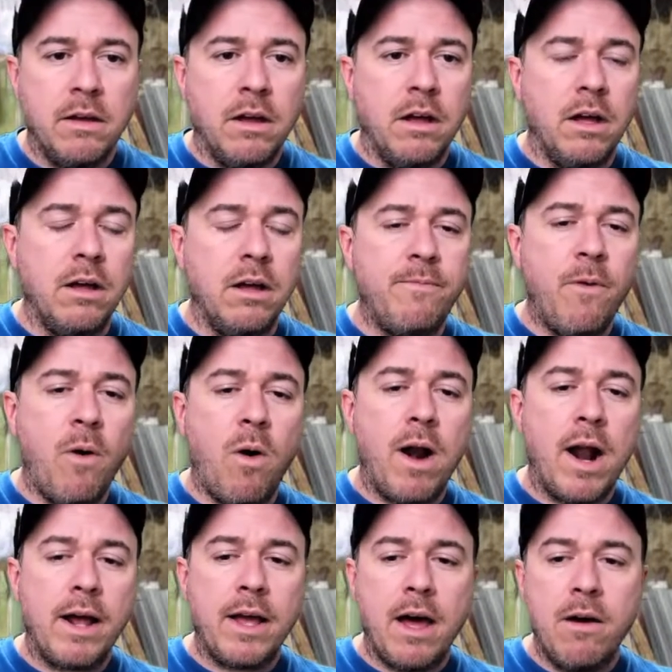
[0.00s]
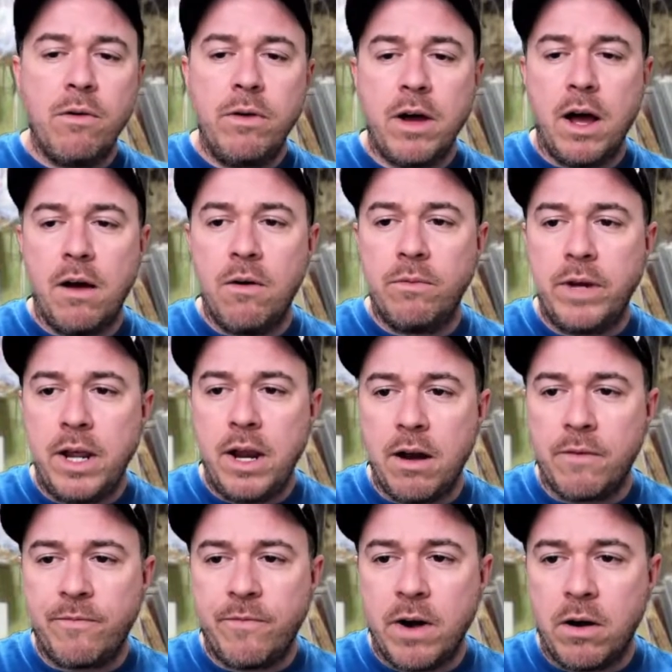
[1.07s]
Before I go on
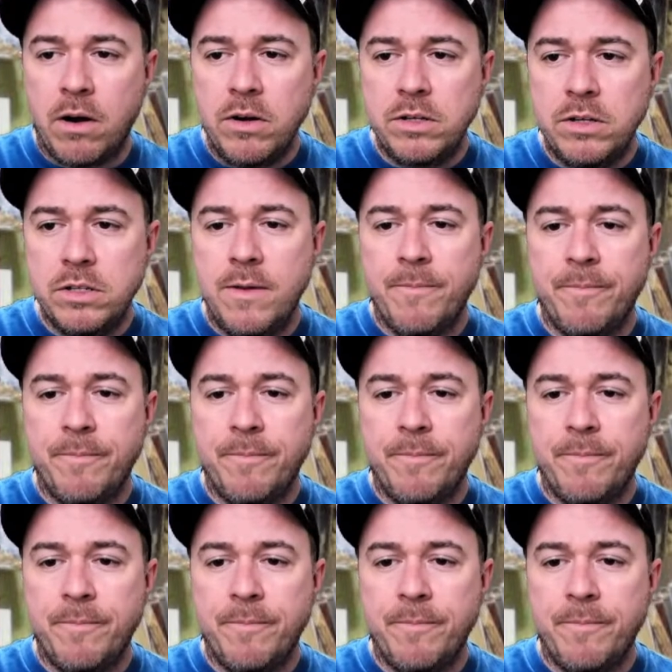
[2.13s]
here first,